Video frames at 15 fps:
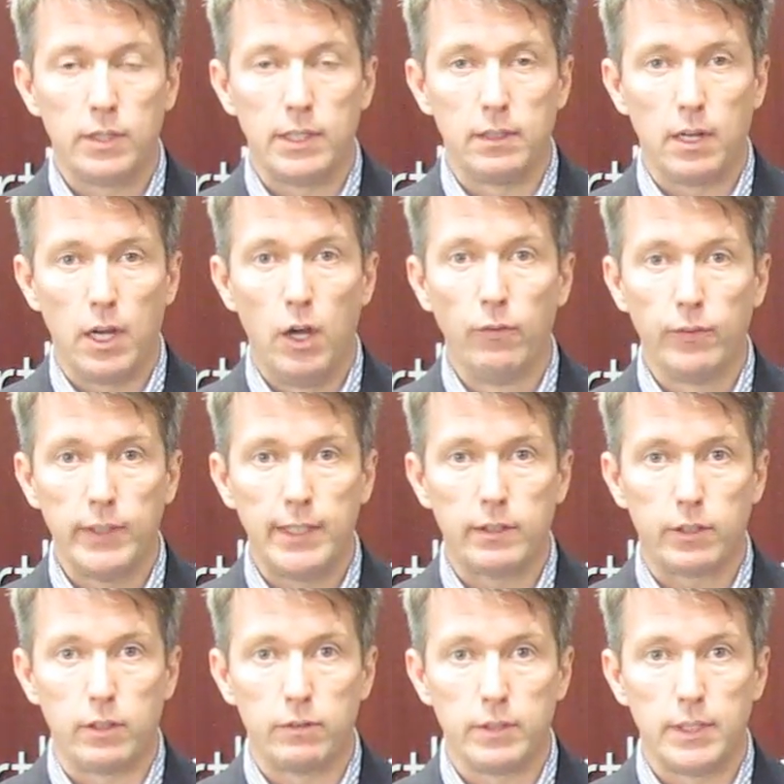and hopefully it
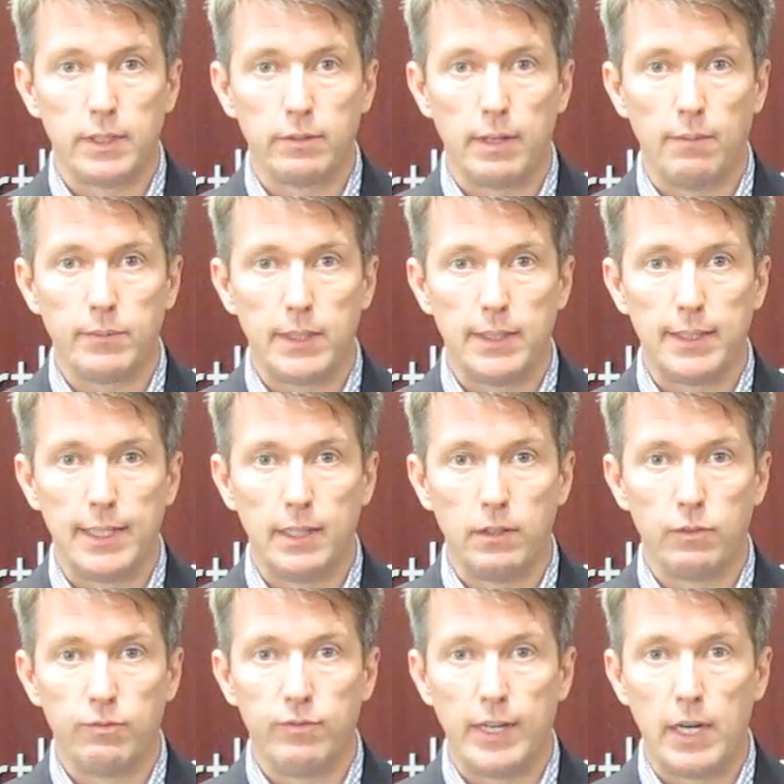turns into something that
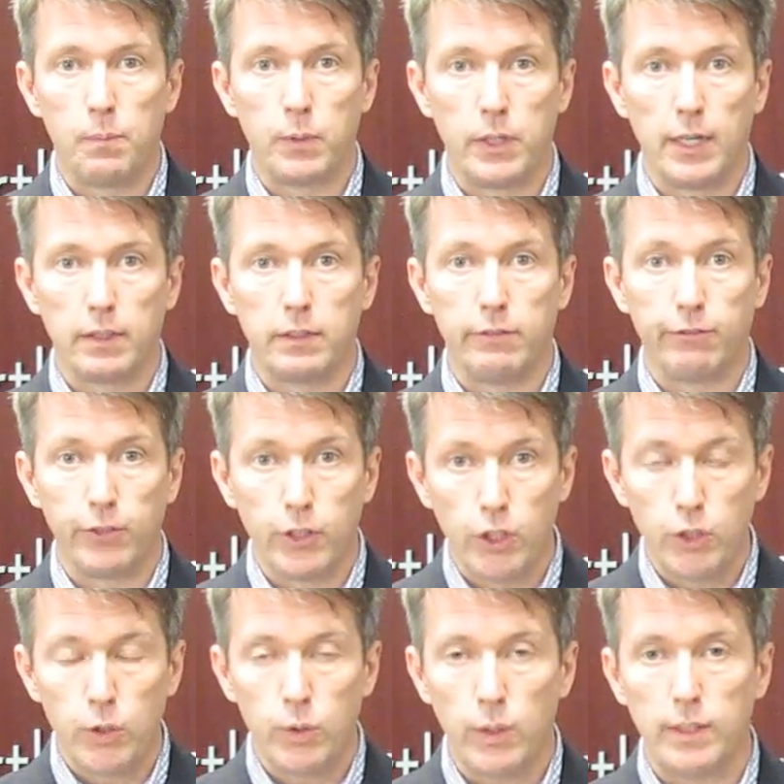is very productive for
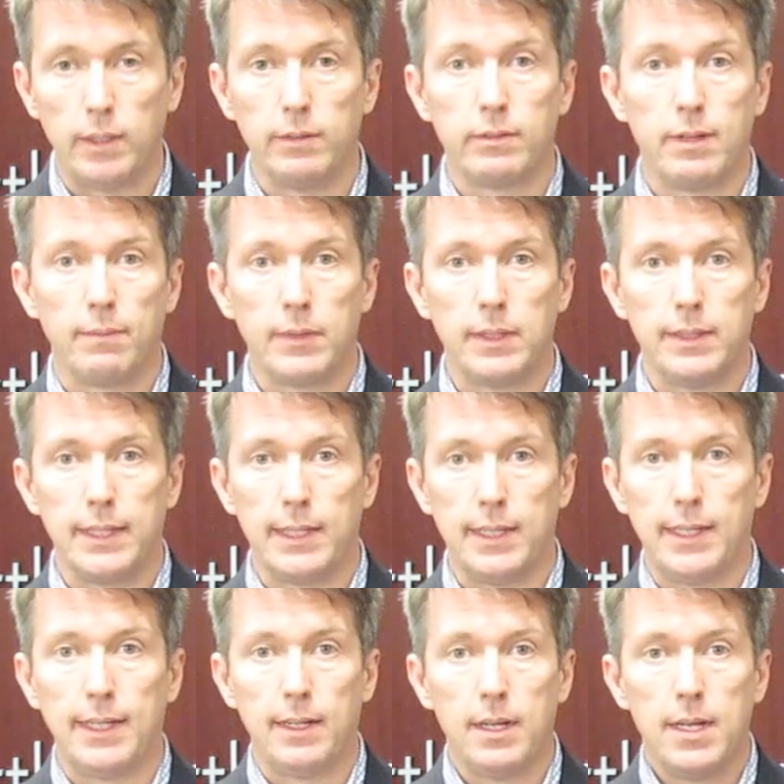you and is something
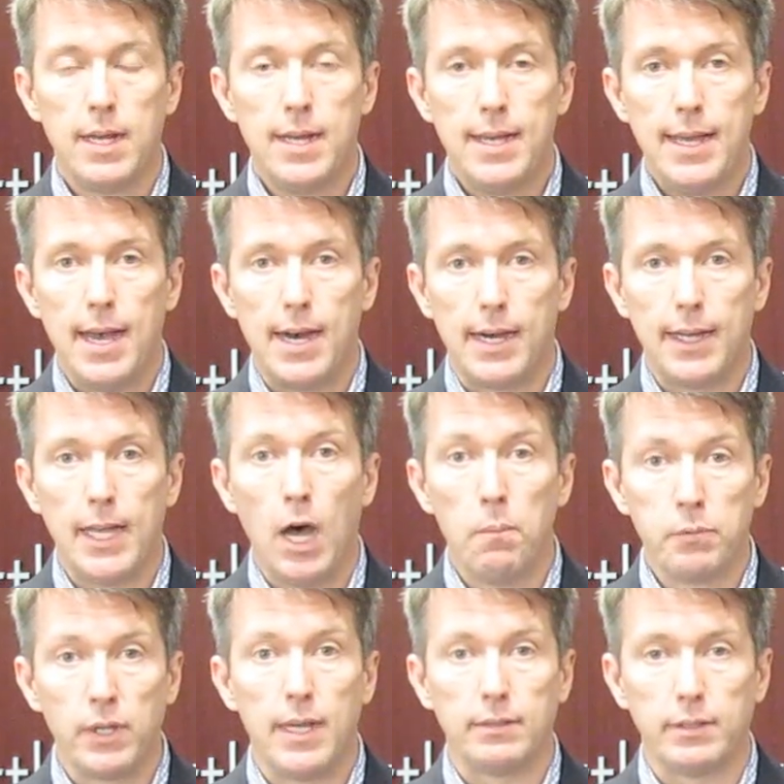that
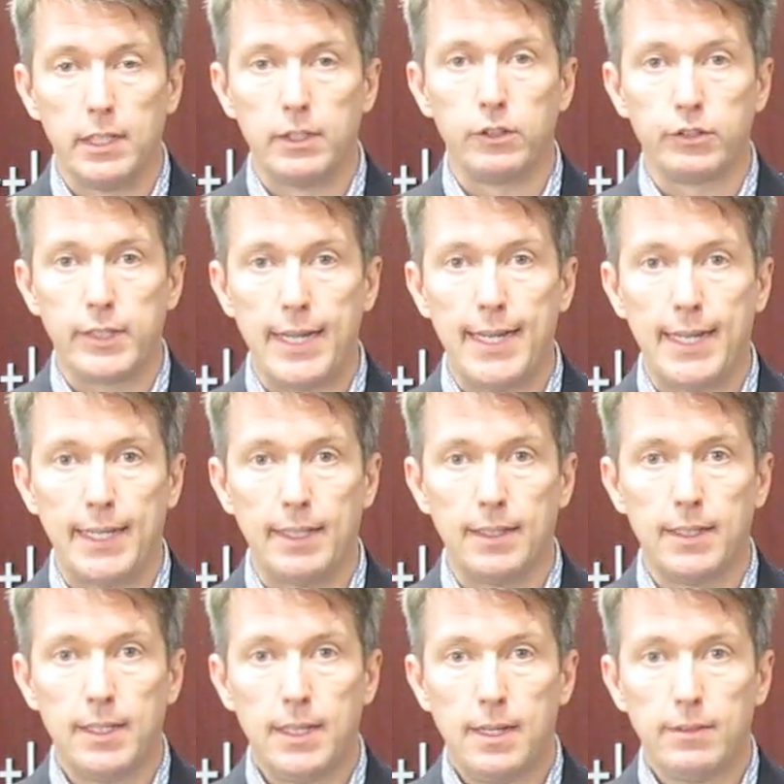helps us understand